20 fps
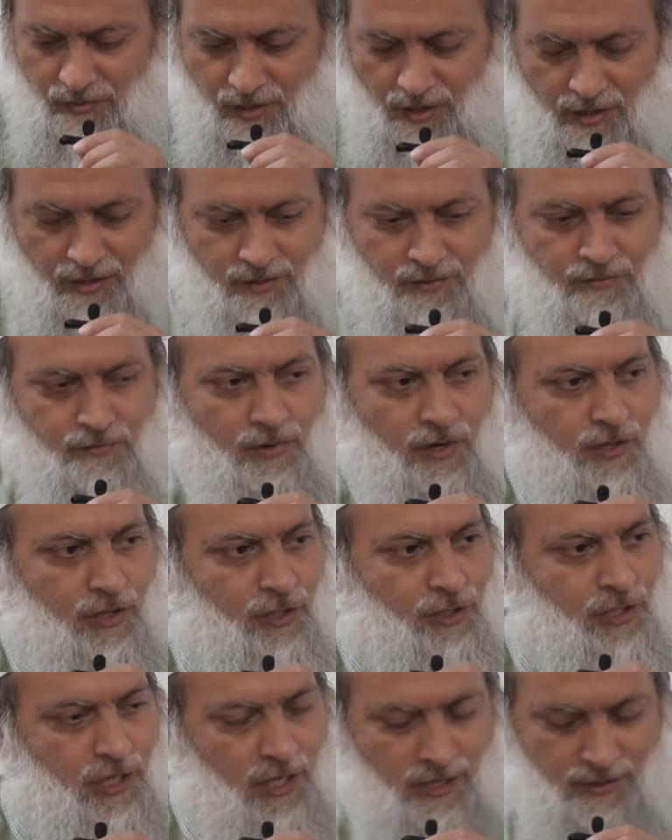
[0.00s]
They bring
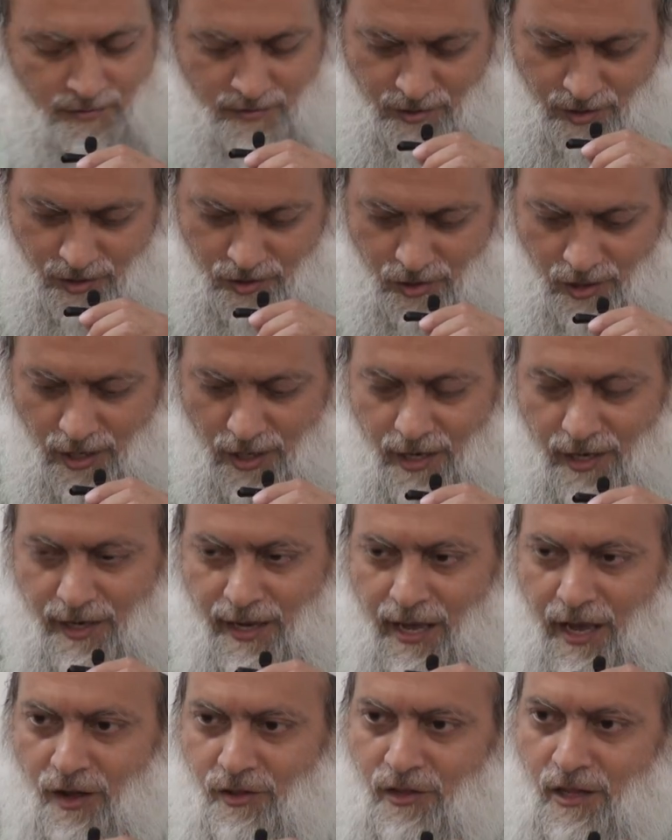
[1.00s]
the sheet, says lay it
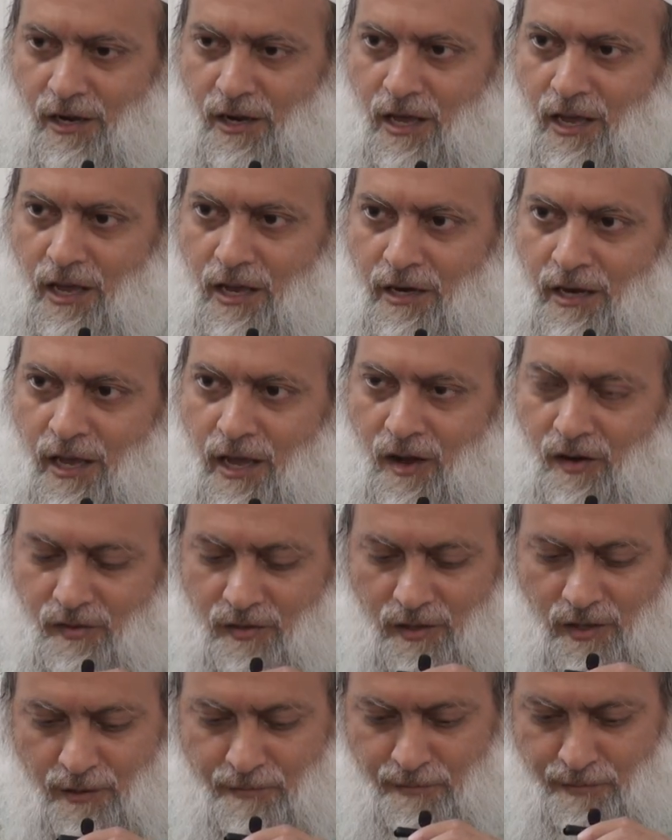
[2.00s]
down, they lay it
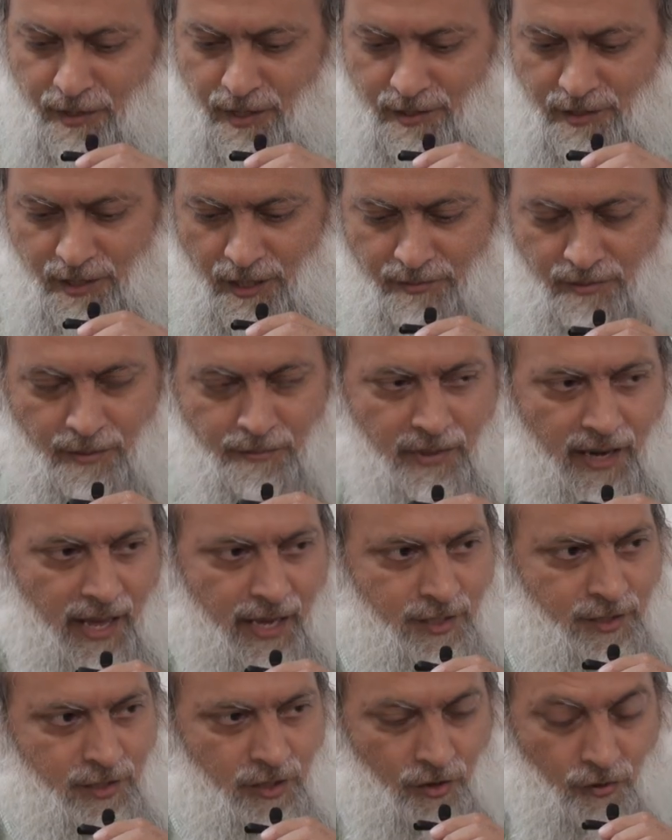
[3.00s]
down. He picks up the
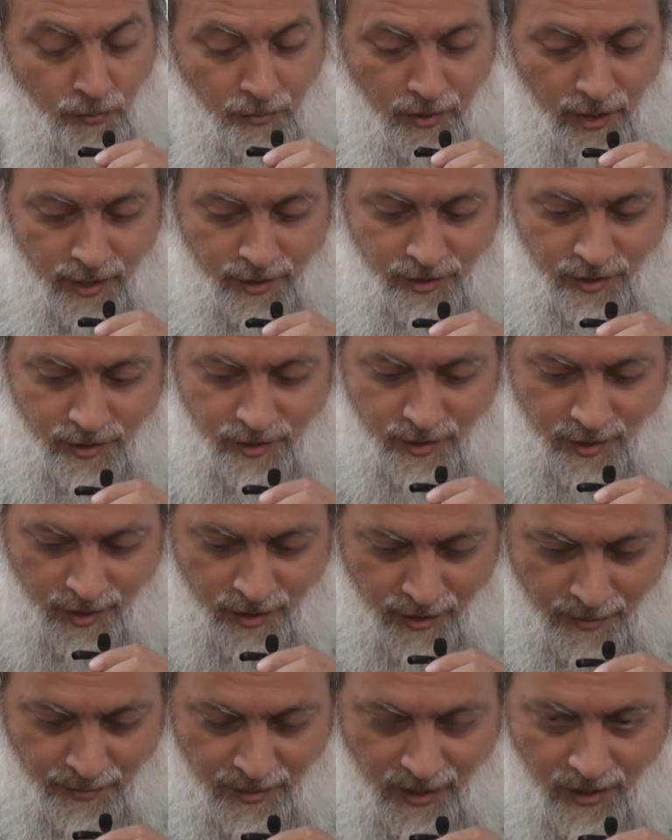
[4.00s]
black stone, places it
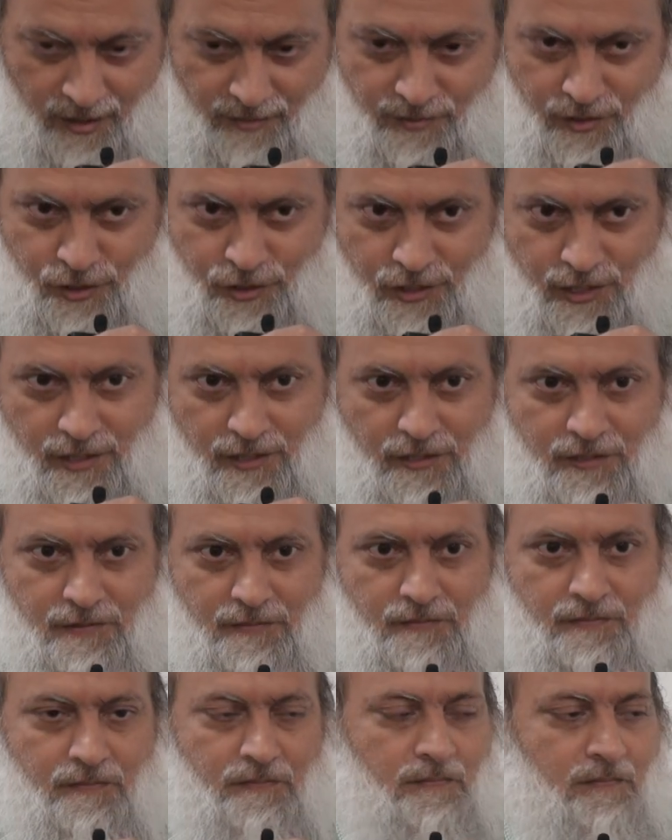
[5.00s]
in the middle of the sheet.
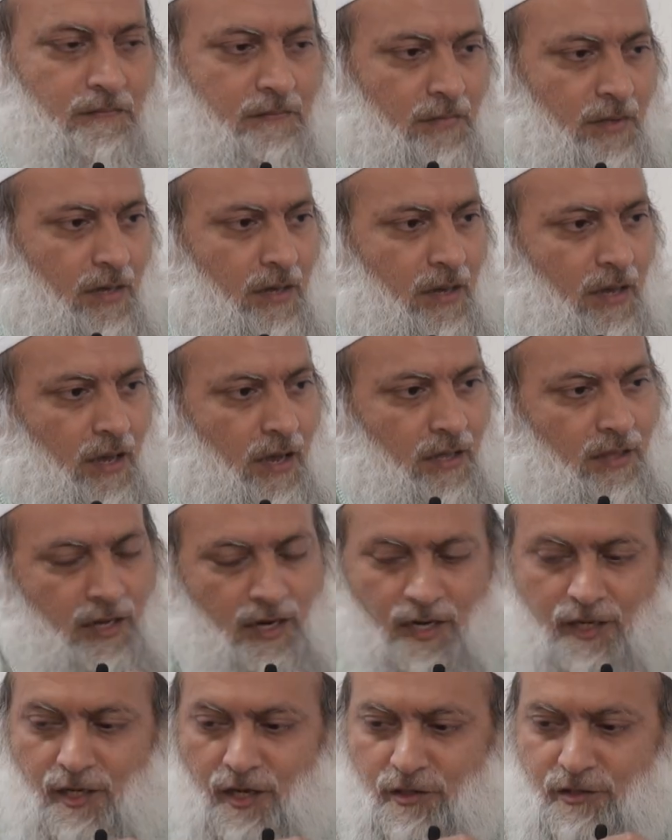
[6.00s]

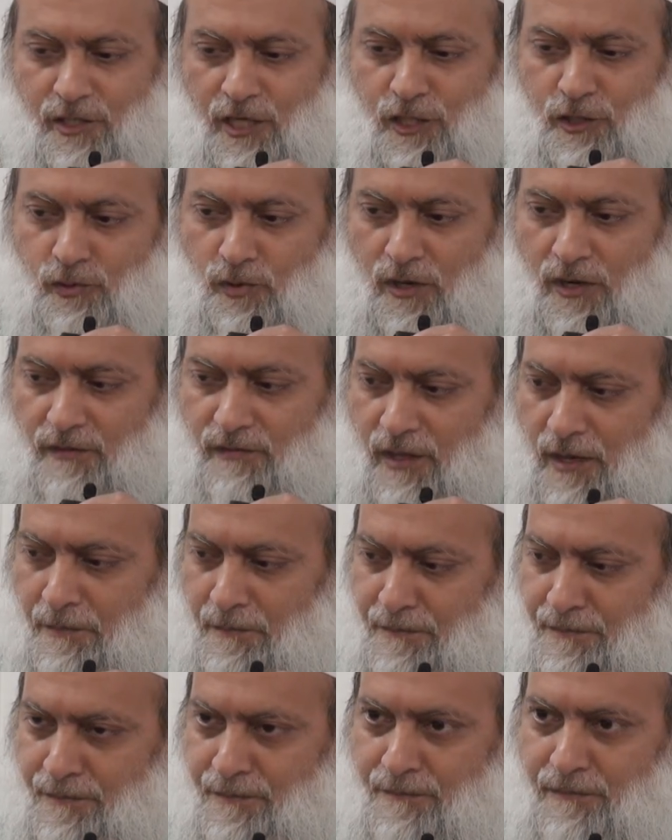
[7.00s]
Then he tells each one of
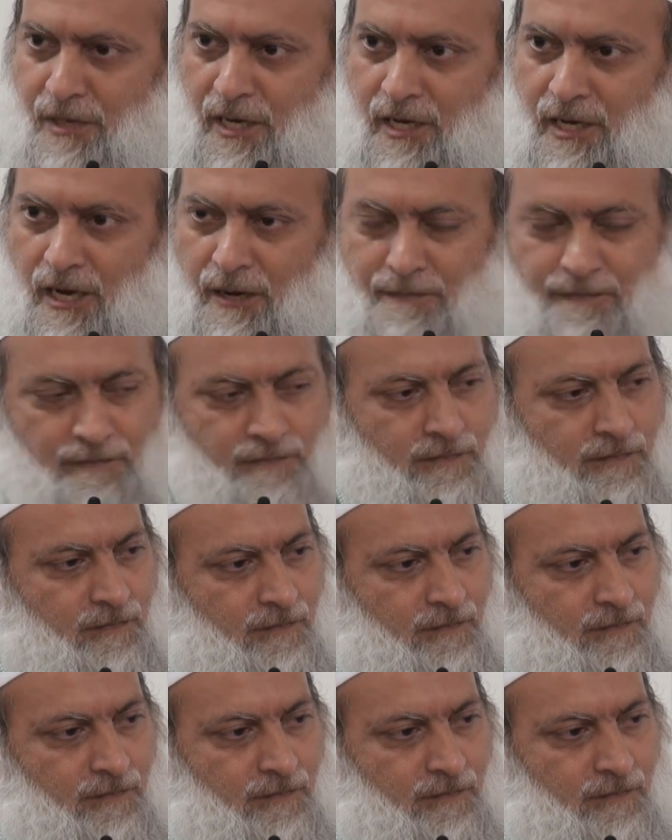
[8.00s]
them, pick up,